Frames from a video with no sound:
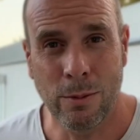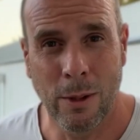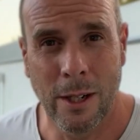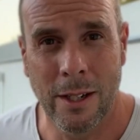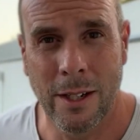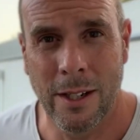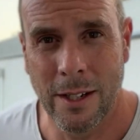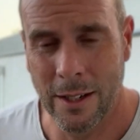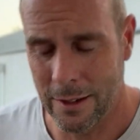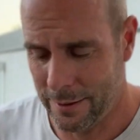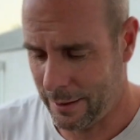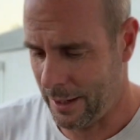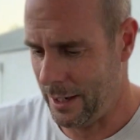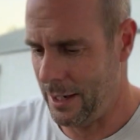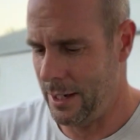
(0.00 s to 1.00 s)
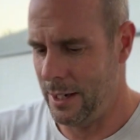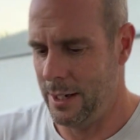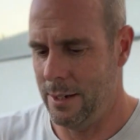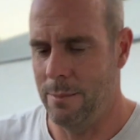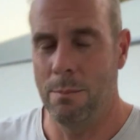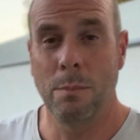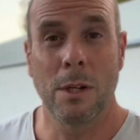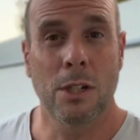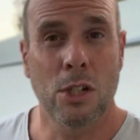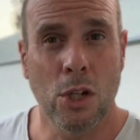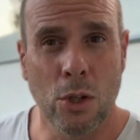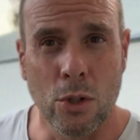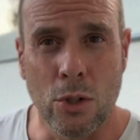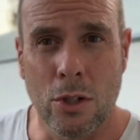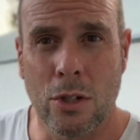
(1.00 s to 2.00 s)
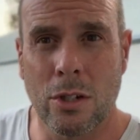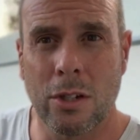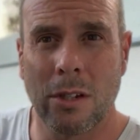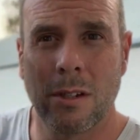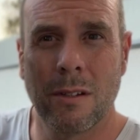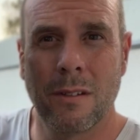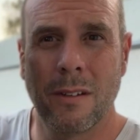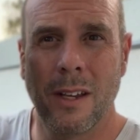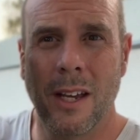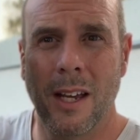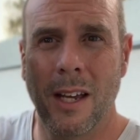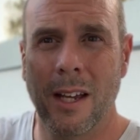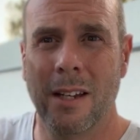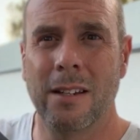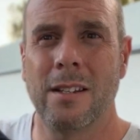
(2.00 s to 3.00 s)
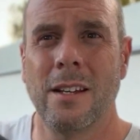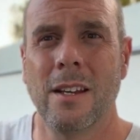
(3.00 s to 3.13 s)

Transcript: one is a Matuse, and